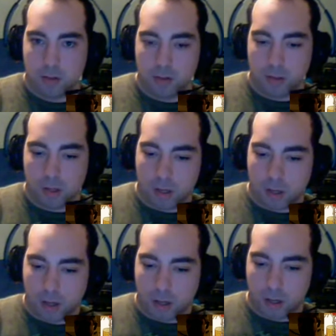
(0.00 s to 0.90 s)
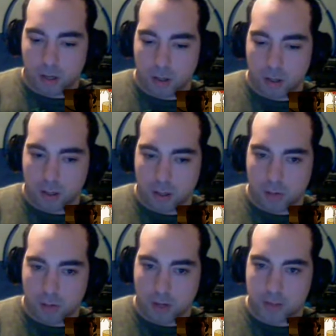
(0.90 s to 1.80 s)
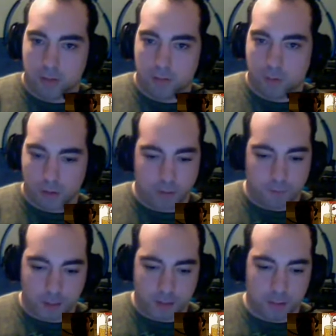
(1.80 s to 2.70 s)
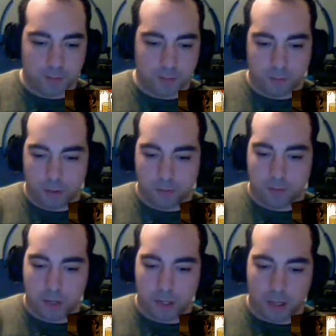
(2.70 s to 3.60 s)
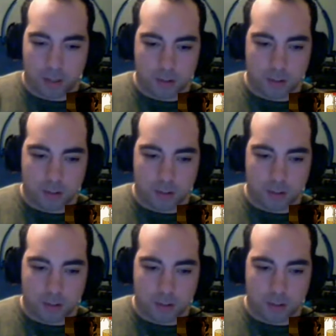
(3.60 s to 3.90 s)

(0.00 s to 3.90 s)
aggressive, or defensive for your fighting attitude.